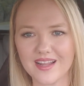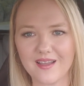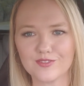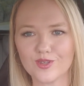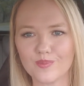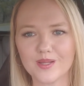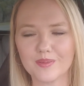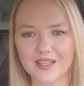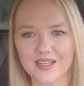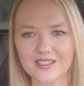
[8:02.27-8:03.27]
I have so many
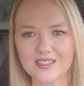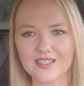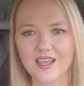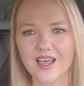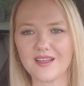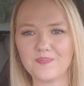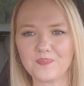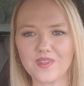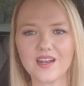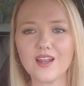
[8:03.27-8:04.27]
plans, and I